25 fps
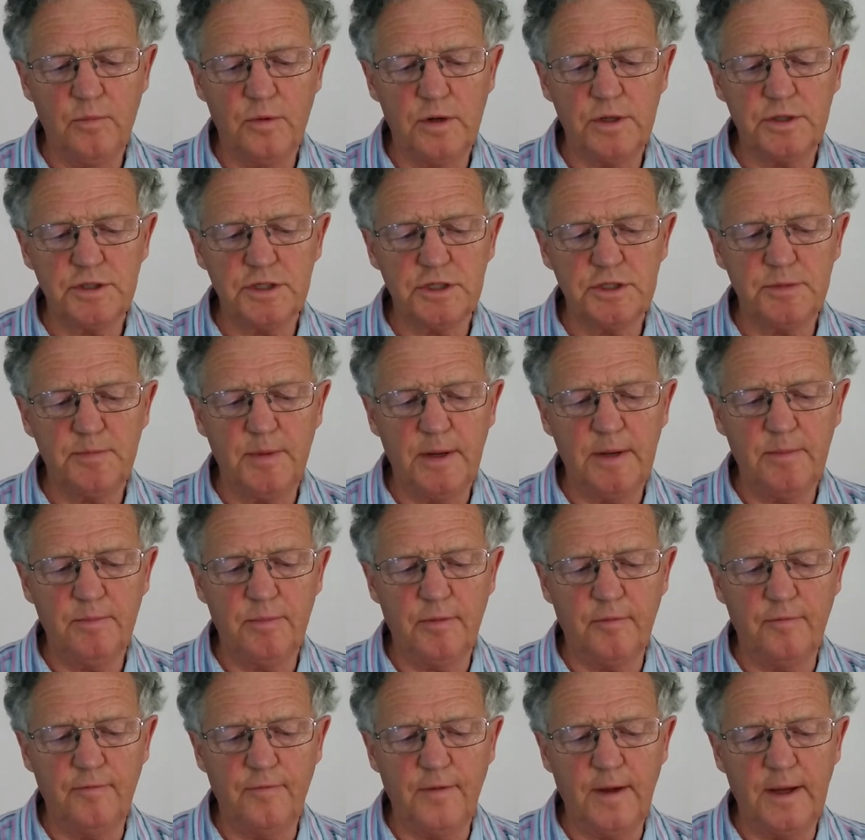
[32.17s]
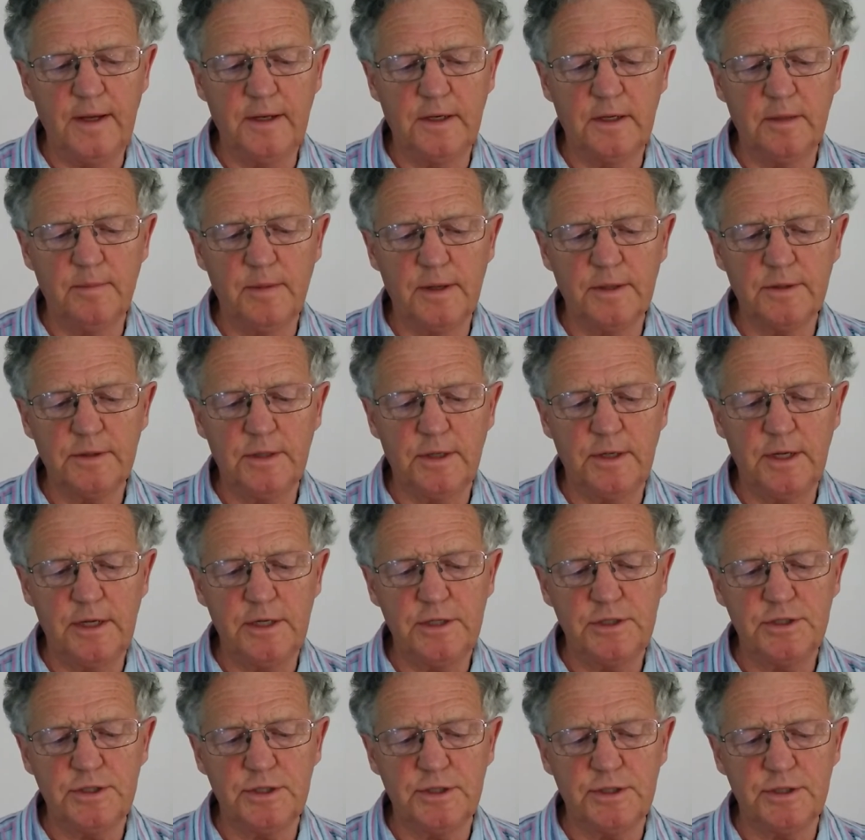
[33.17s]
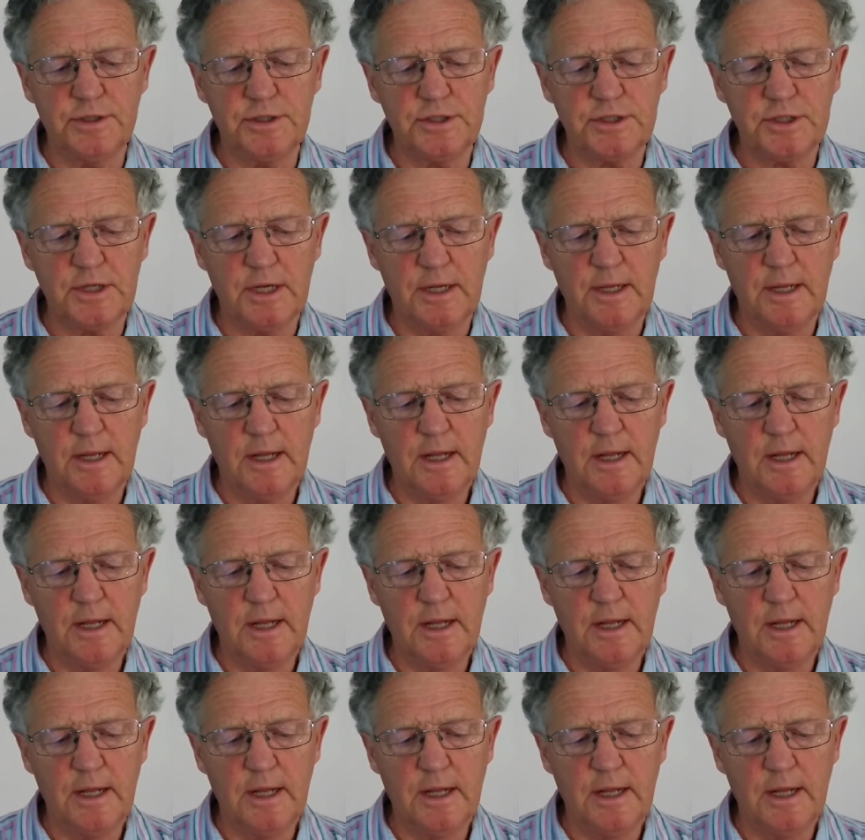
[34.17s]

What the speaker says: which has been profaned among the nations,